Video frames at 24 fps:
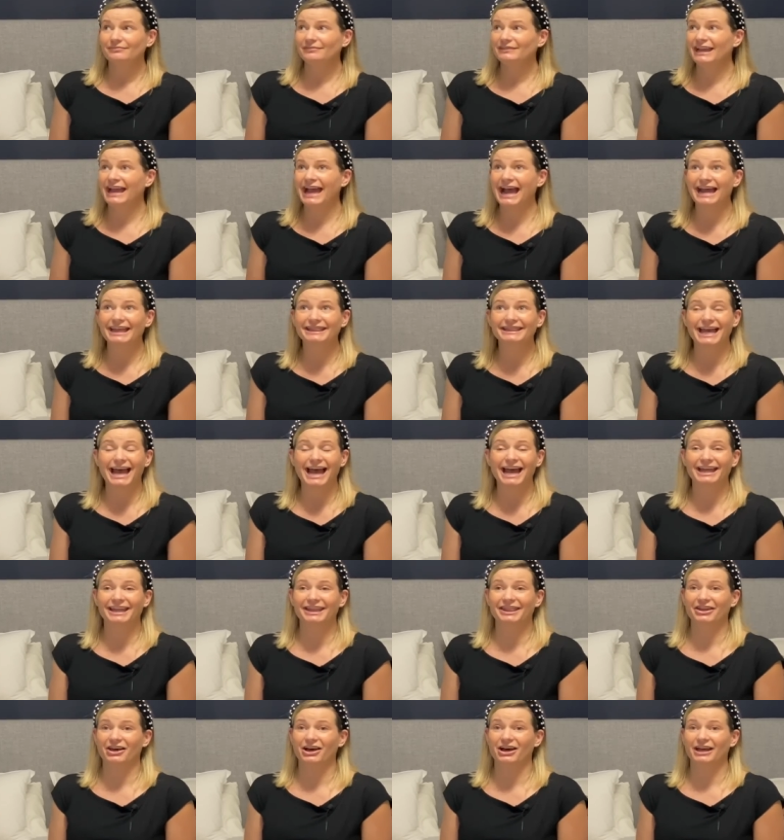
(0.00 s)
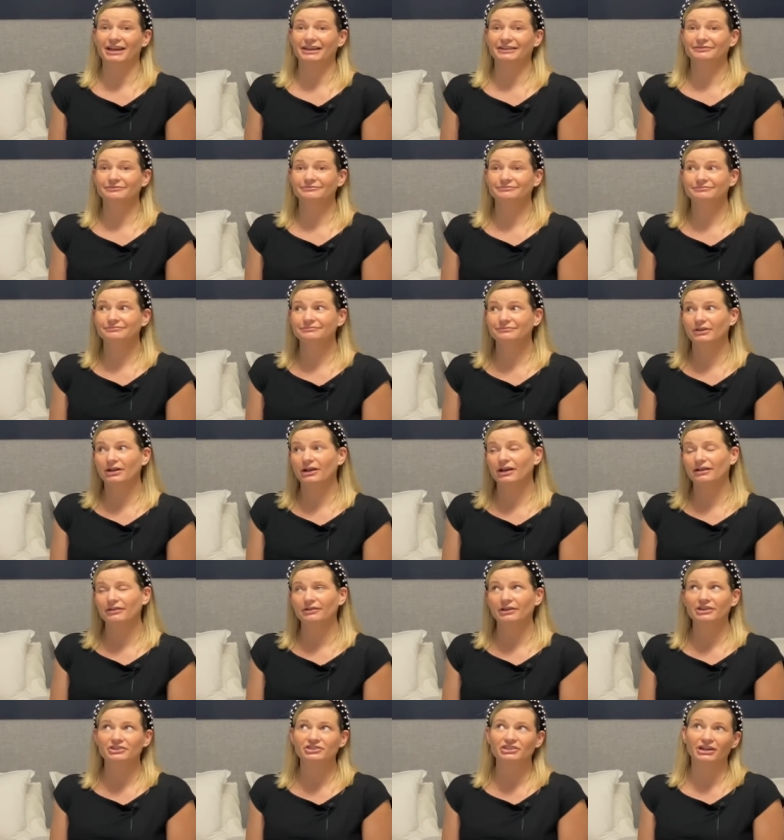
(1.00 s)
Had that thought,
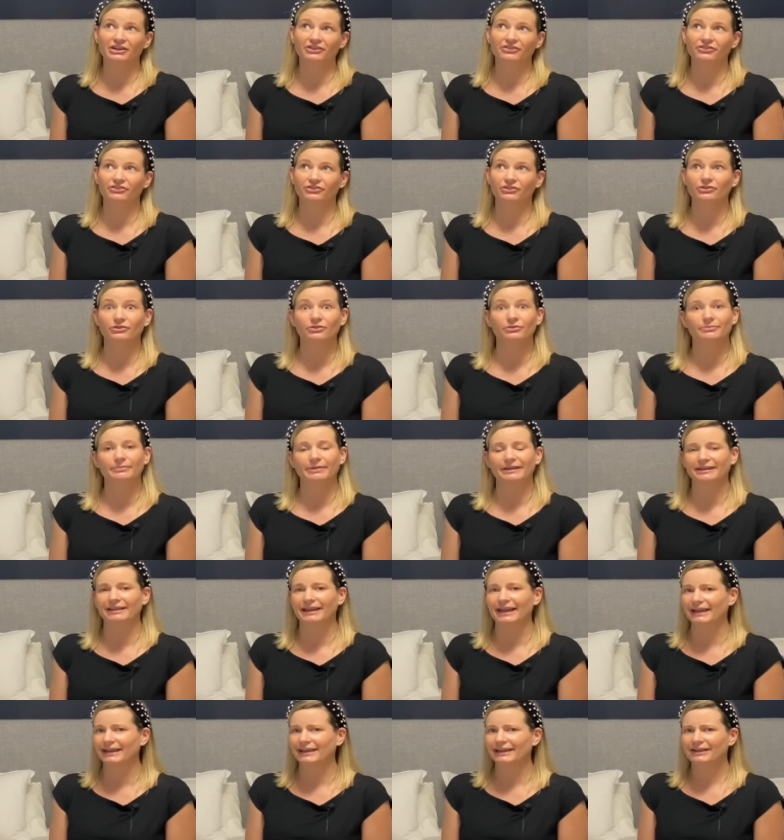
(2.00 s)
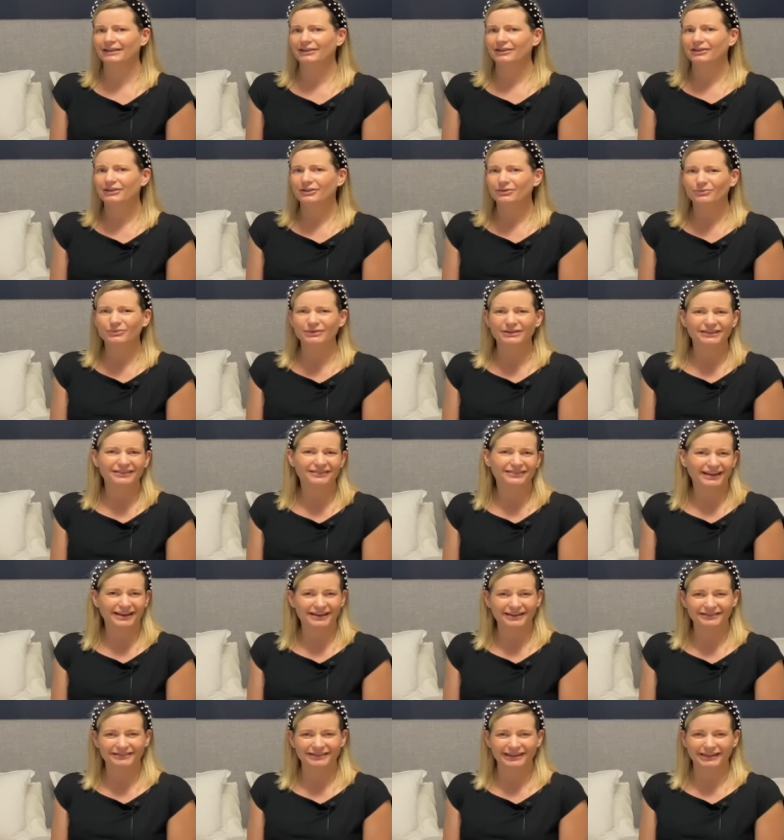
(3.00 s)
well, I'll share soon, but like wouldn't set
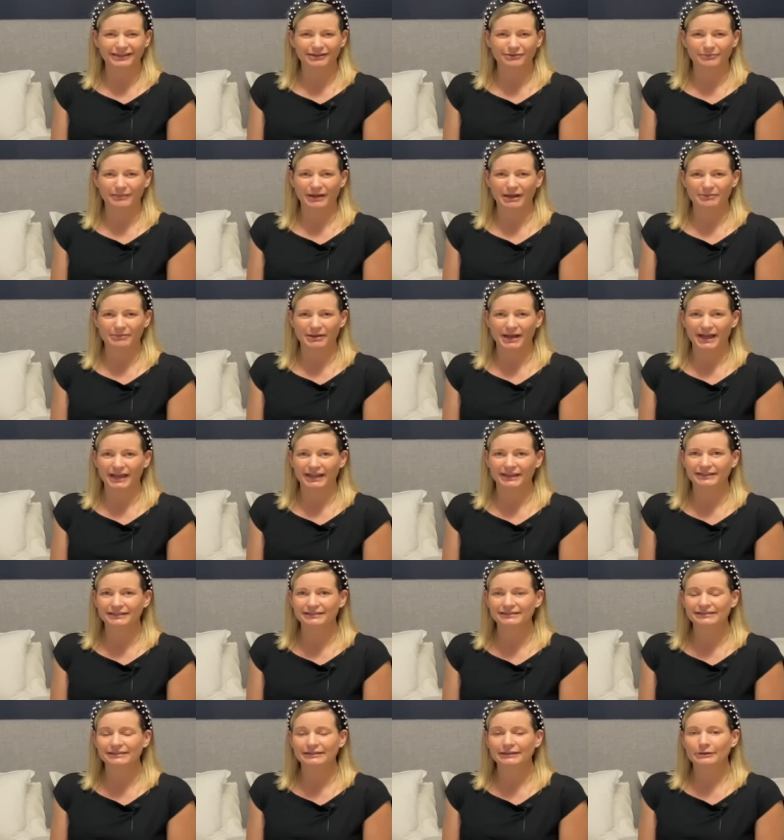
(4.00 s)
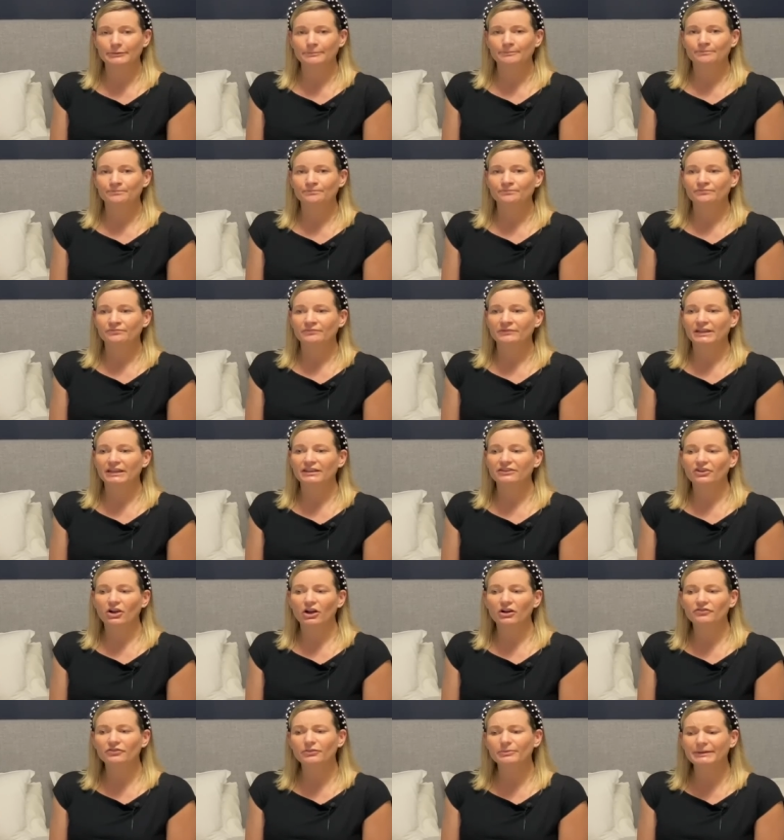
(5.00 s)
a date in my mind. And it's
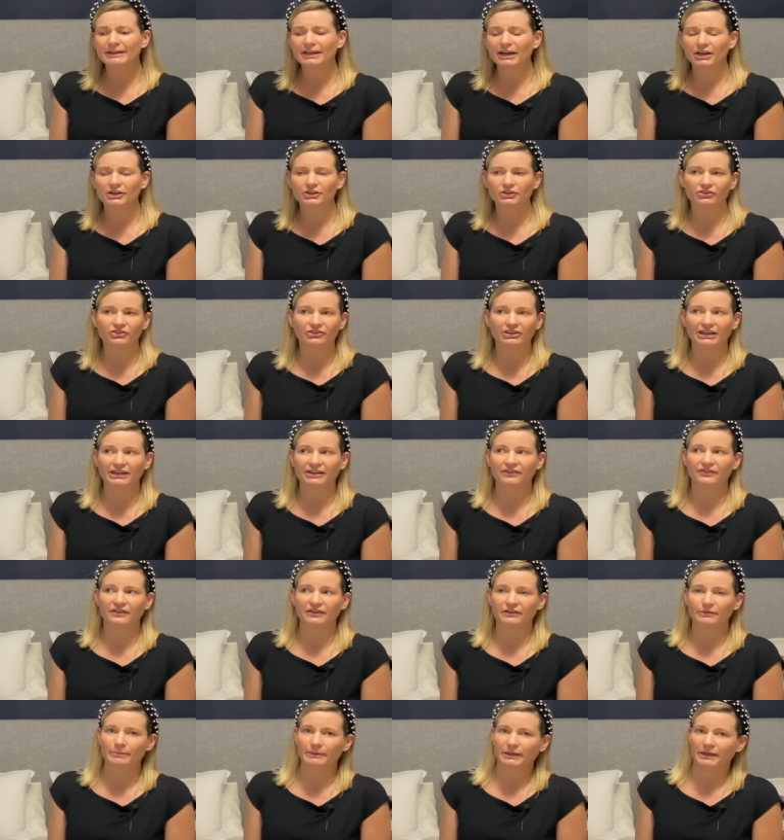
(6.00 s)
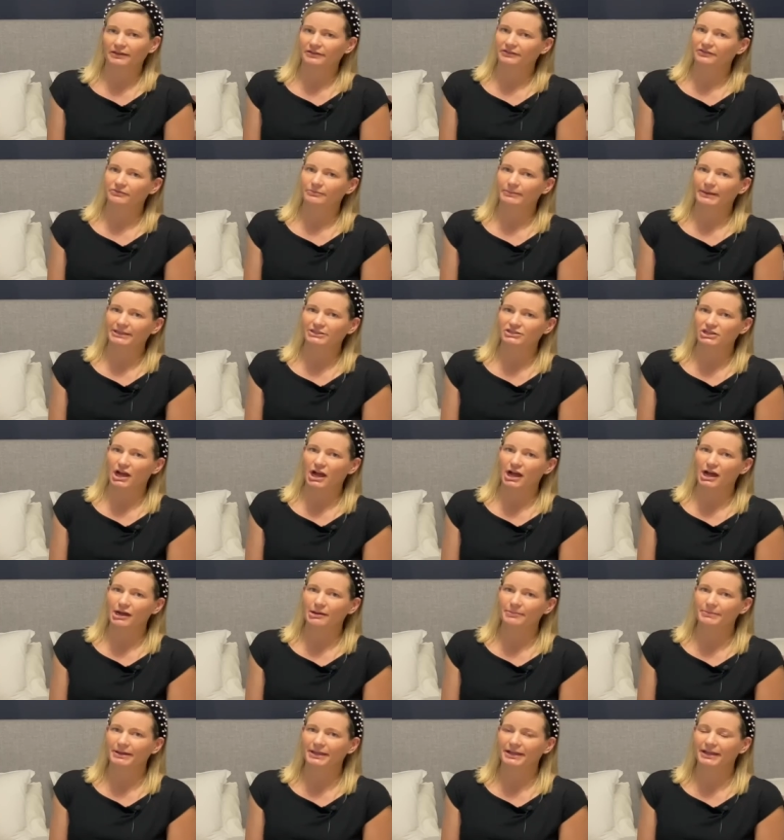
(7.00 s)
hard for me to understand if it's because of my
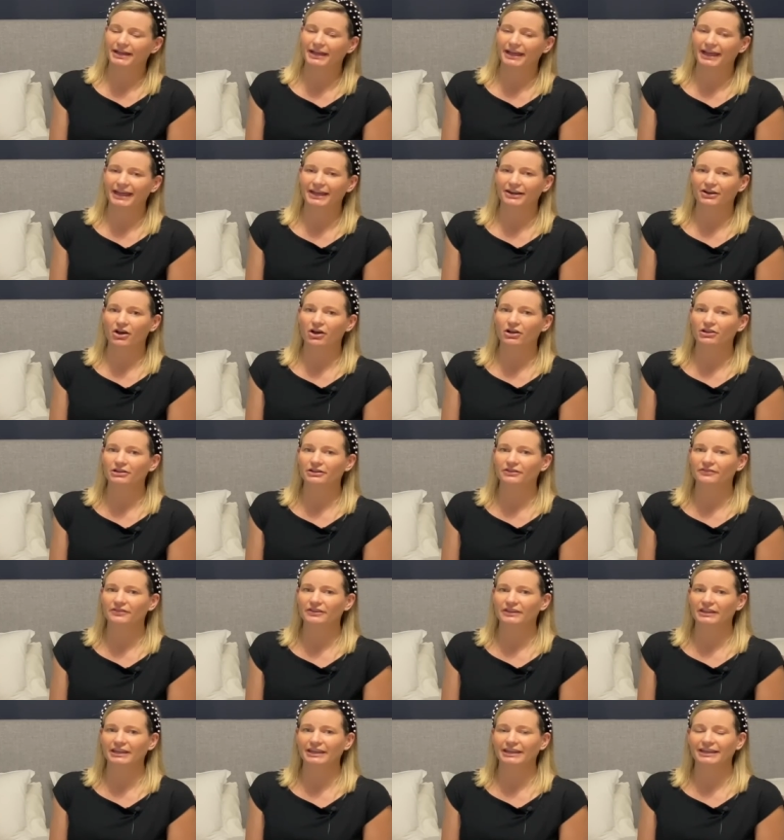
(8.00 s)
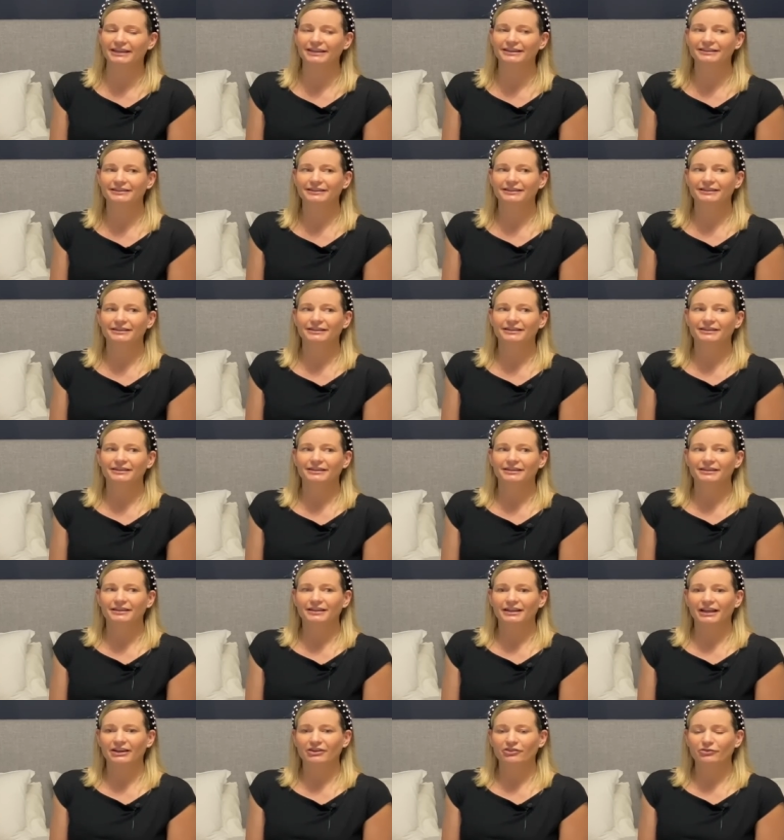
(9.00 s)
job and all of the
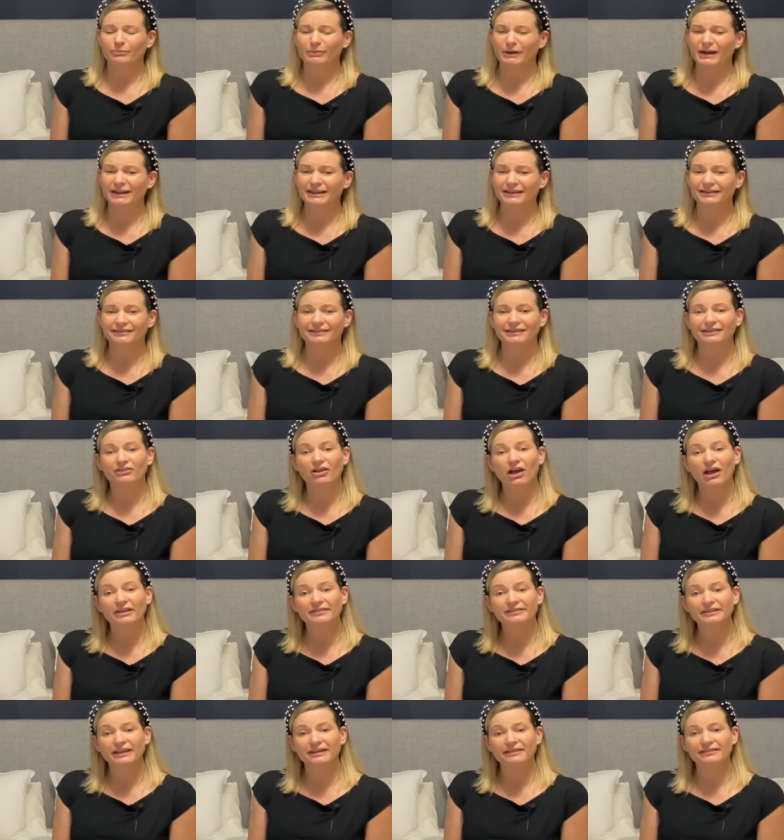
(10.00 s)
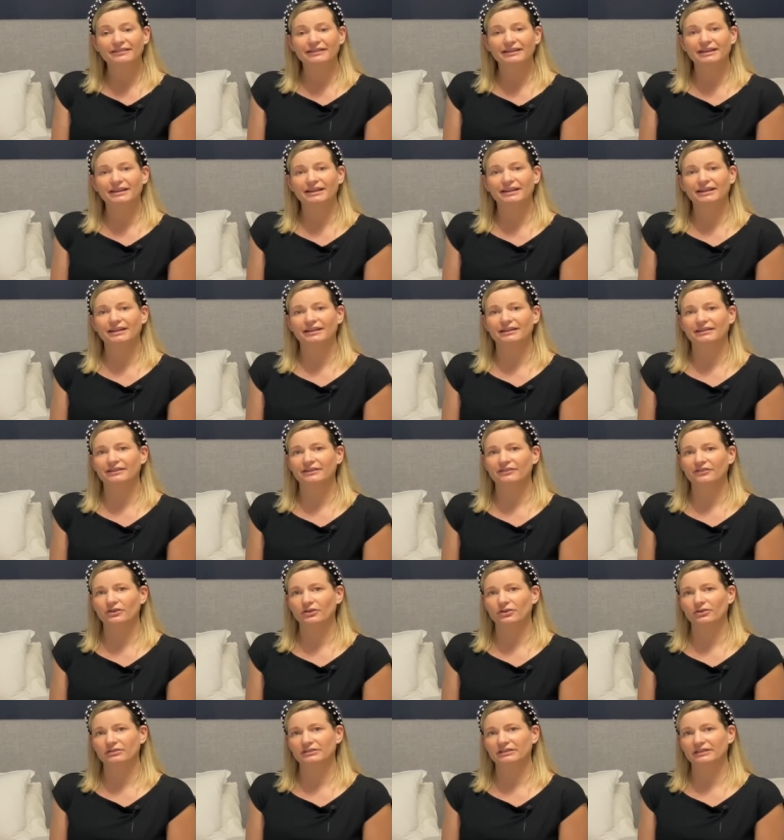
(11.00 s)
kind of pregnancy loss I see and
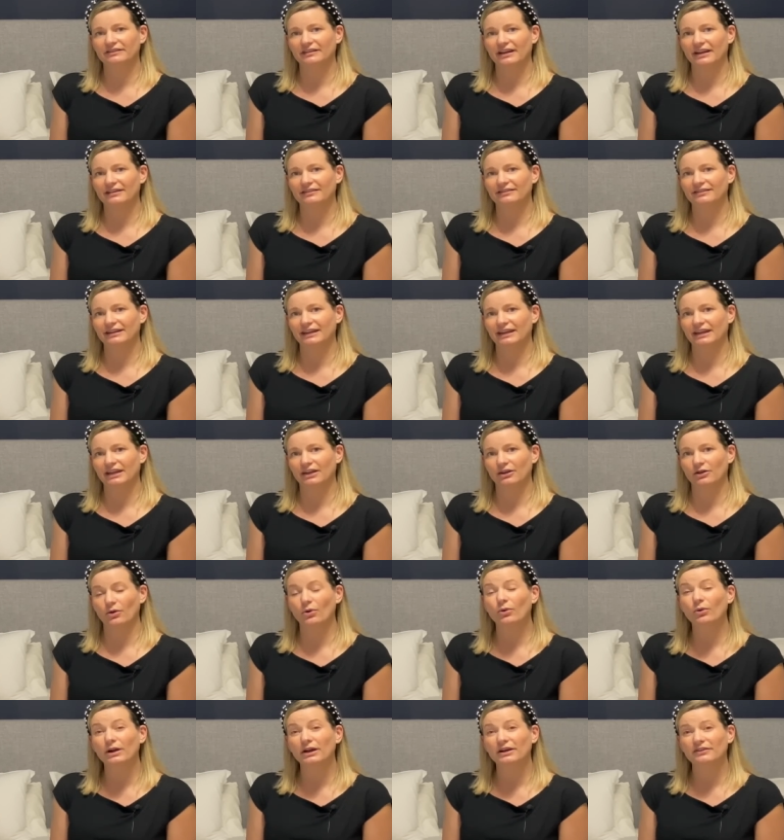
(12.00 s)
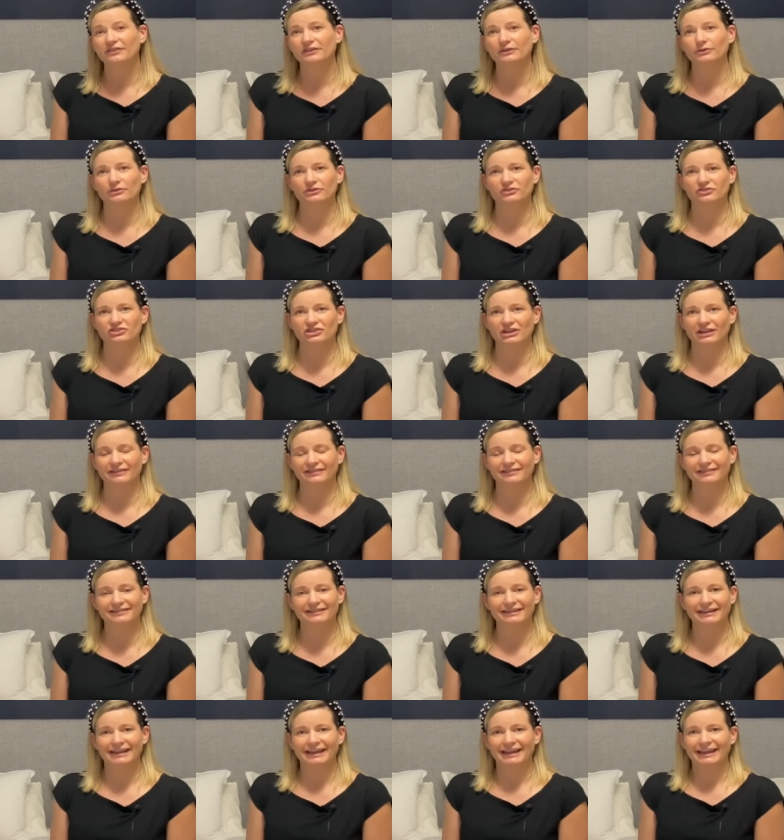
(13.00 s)
difficulties I see, or if it was just